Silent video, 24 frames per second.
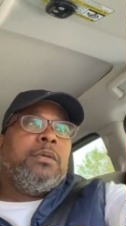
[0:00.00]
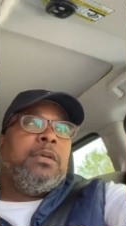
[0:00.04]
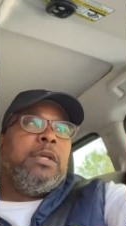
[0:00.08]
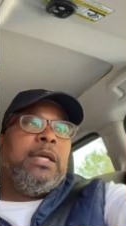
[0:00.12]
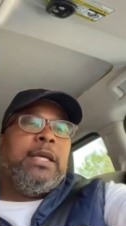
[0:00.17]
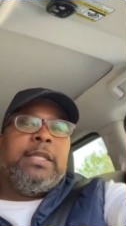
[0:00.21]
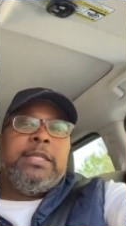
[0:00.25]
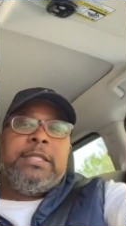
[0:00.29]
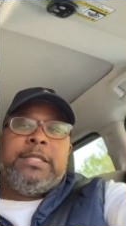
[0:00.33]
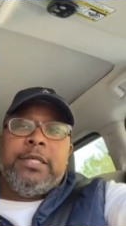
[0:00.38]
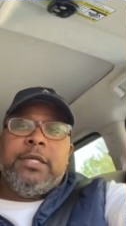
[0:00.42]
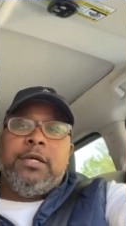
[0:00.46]

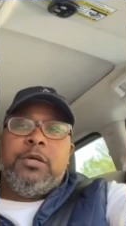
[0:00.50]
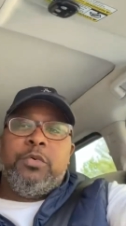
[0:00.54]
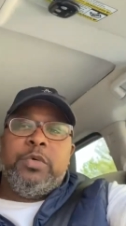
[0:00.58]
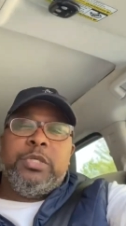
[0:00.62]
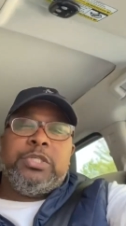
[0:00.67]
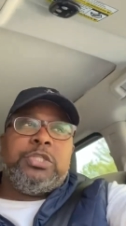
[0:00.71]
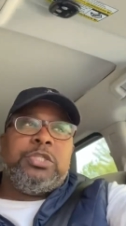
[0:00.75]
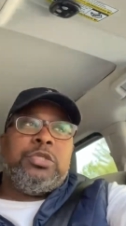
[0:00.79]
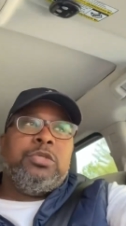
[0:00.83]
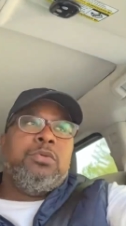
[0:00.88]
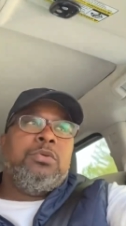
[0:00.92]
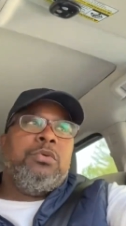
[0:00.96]
and deal
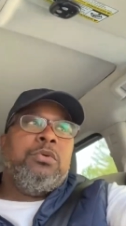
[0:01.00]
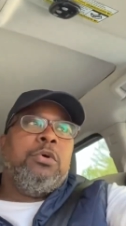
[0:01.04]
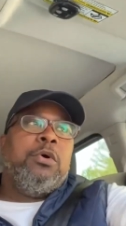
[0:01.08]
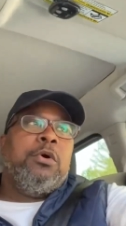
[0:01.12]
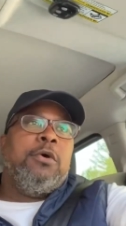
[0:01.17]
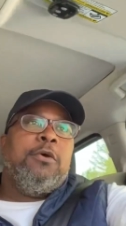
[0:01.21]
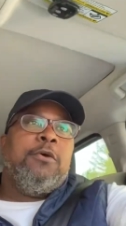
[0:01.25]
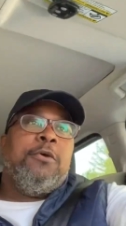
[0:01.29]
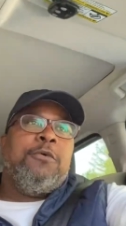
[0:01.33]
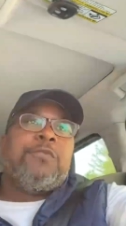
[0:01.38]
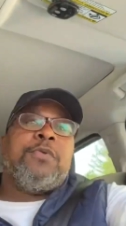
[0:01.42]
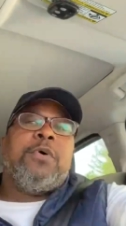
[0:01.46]
with you
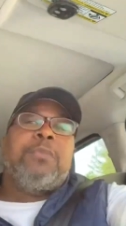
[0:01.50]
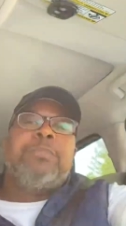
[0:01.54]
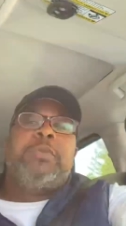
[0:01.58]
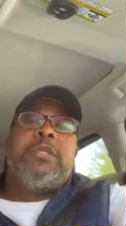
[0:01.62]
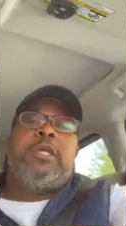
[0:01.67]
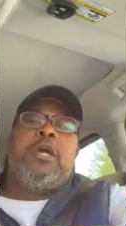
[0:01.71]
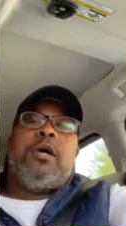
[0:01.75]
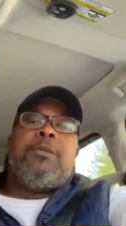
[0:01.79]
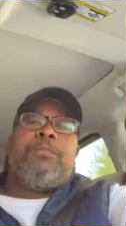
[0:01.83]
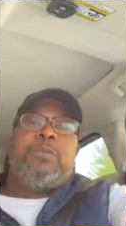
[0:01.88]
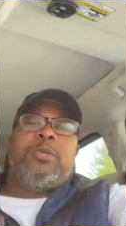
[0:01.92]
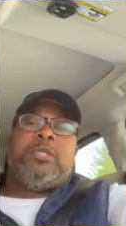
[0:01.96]
from
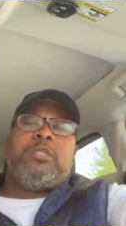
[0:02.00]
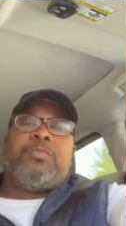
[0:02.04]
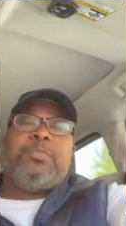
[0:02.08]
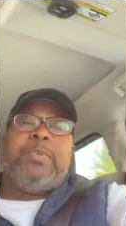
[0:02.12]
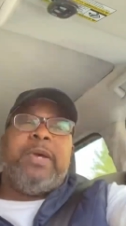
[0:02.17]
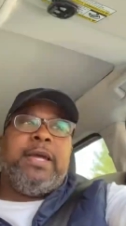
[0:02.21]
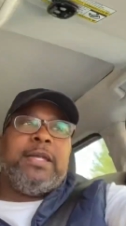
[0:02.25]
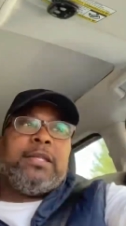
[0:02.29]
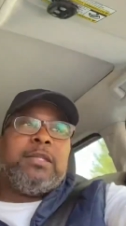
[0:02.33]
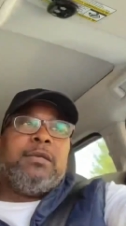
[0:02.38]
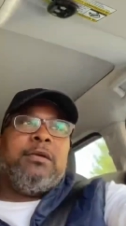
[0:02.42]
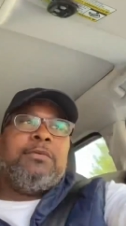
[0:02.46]
their
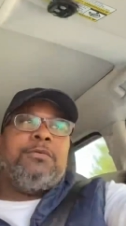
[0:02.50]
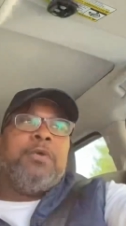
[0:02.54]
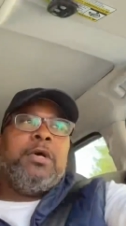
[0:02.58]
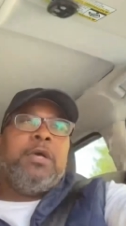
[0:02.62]
perspective